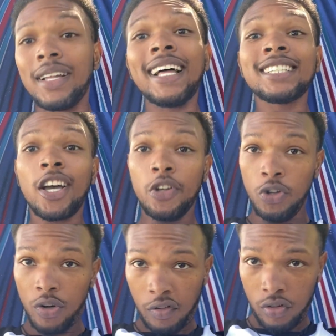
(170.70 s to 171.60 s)
that's how you
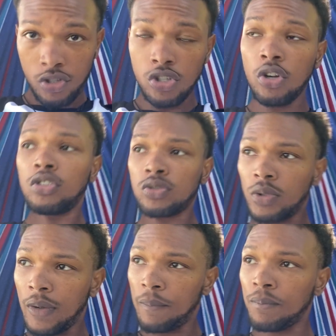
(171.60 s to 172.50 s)
know if you're the chosen
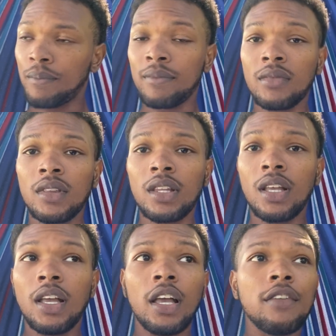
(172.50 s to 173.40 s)
one.
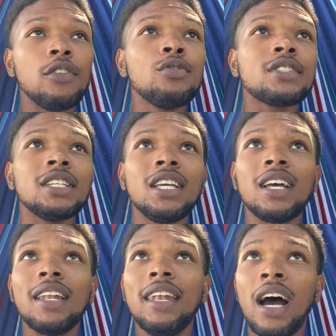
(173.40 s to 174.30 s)
If you seek
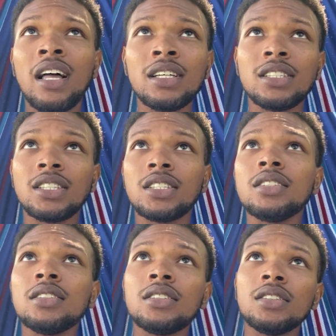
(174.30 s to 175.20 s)
knowledge,
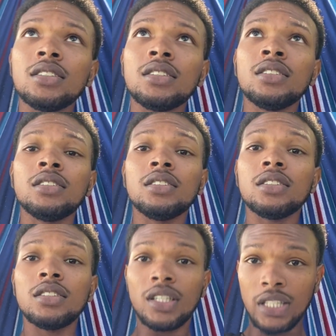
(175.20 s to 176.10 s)

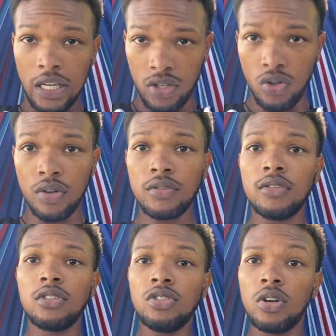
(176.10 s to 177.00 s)
that's how you know if you're
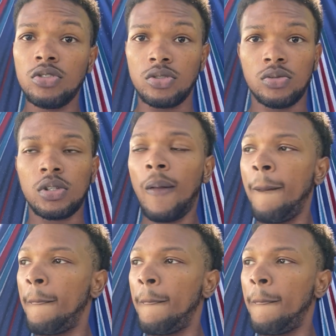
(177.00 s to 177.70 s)
the chosen one.